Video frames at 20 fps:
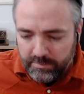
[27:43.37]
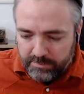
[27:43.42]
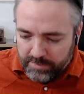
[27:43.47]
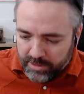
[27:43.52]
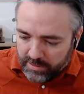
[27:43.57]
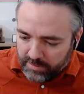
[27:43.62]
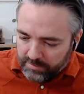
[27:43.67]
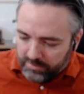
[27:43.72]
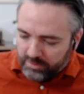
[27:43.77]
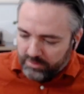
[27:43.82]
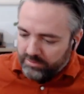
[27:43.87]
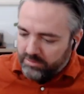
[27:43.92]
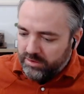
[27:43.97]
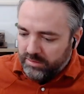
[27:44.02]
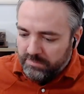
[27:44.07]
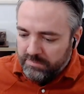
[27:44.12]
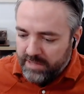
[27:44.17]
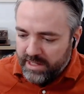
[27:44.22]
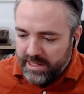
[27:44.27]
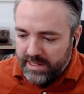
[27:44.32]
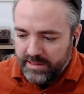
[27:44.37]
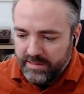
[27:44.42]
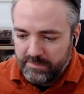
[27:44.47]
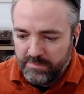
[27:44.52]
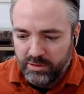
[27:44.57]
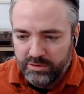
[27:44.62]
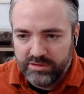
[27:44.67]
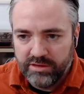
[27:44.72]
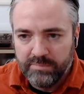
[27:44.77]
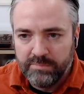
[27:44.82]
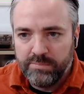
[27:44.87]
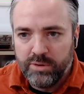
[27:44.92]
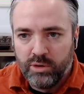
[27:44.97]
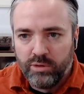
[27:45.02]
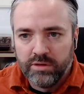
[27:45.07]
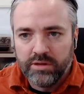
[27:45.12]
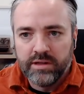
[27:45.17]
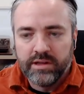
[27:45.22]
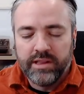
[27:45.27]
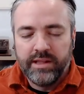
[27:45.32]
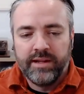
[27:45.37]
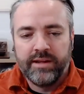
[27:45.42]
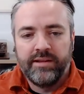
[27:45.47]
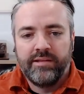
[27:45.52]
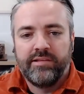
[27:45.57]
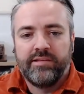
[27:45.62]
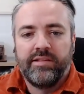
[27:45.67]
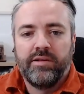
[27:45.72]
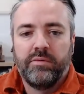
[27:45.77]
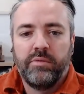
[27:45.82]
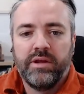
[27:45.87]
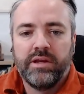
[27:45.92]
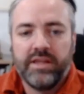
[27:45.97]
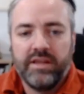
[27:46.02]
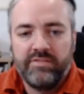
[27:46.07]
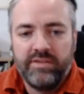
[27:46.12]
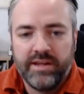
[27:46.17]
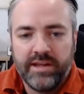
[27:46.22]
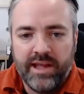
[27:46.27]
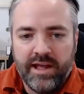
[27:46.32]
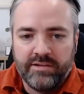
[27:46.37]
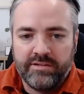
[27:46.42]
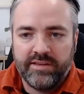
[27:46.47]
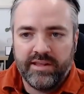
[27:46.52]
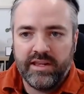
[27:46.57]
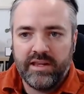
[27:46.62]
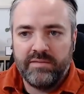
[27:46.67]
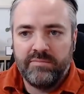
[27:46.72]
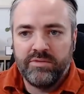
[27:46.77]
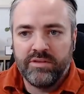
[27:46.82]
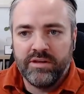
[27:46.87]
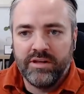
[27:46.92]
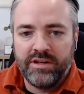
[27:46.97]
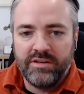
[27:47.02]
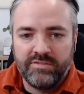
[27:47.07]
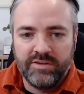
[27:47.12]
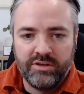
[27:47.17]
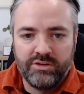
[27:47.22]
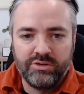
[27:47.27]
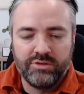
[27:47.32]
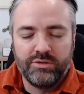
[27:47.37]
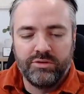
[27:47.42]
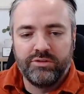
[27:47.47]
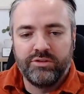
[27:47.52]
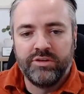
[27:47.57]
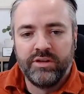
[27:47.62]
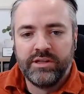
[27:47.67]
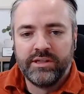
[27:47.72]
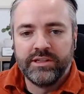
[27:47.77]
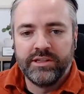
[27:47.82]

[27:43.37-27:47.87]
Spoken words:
But to me, the most important thing is that we're giving our teams and individuals,